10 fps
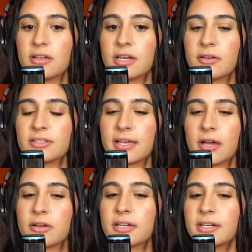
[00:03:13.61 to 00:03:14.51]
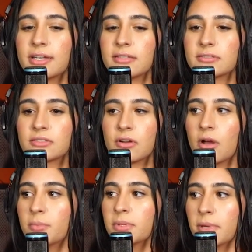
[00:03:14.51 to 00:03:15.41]
and I was like, how can I start
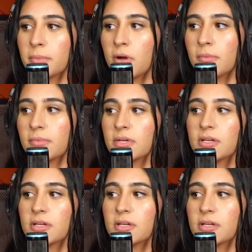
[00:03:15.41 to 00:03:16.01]
helping my mom?